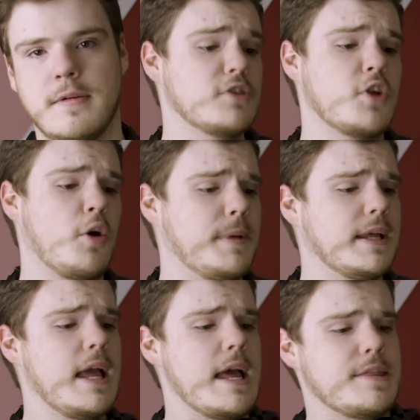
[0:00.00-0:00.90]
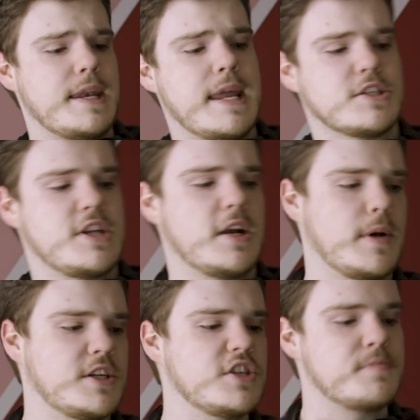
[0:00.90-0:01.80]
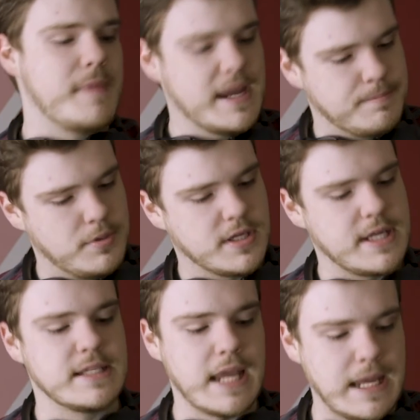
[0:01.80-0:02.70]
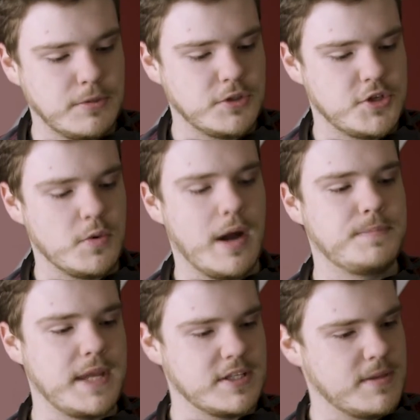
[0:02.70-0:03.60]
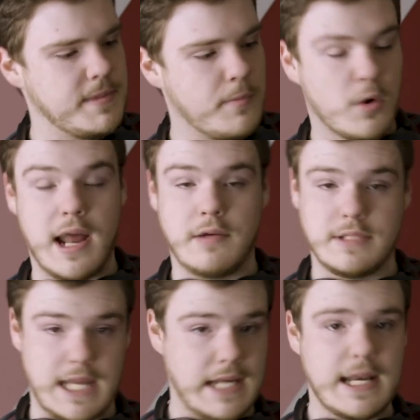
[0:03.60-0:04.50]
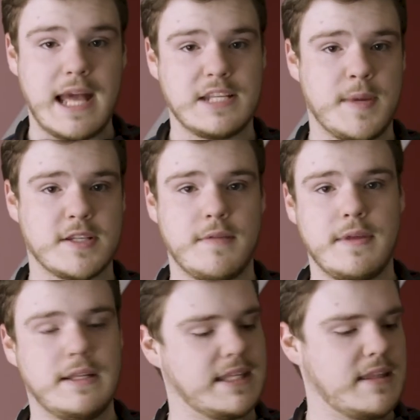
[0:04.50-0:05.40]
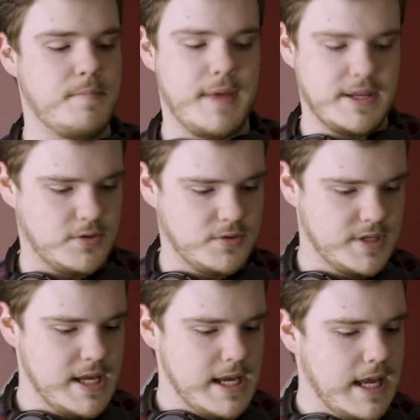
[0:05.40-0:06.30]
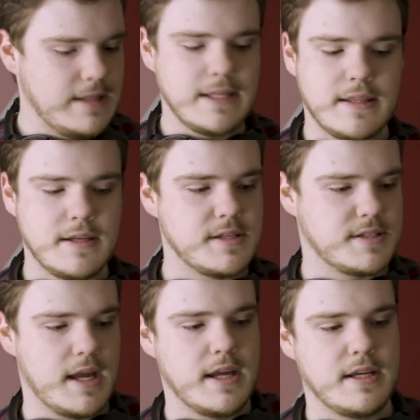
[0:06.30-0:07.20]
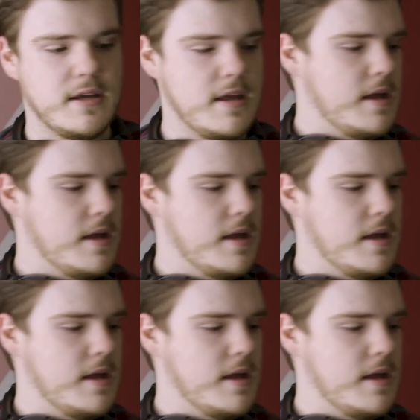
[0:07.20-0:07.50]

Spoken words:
Here's to hoping that next generation's MacBook is able to update some of the more outdated aspects of it, like the bezels and the design.